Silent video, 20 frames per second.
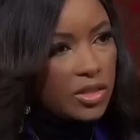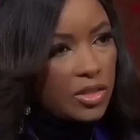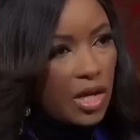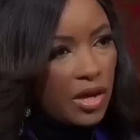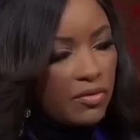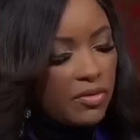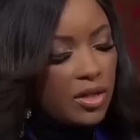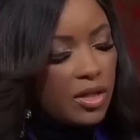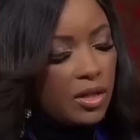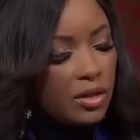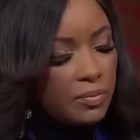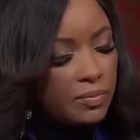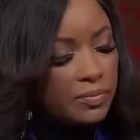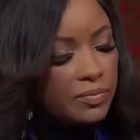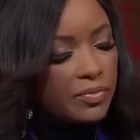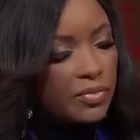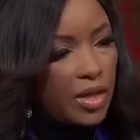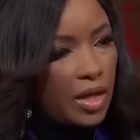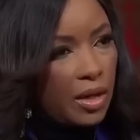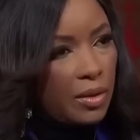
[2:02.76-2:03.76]
HIV
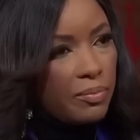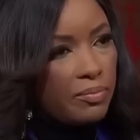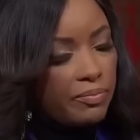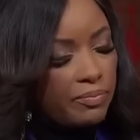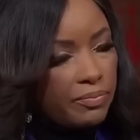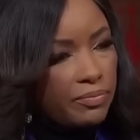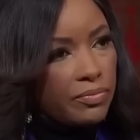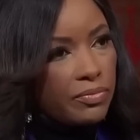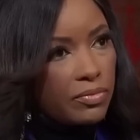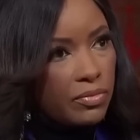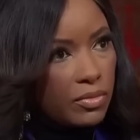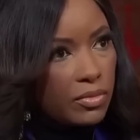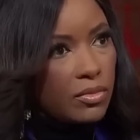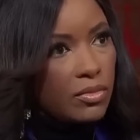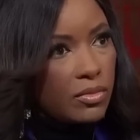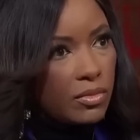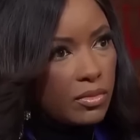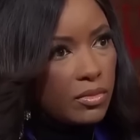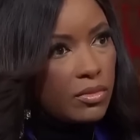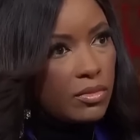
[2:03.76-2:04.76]
to a
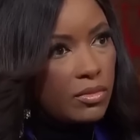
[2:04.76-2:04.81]
place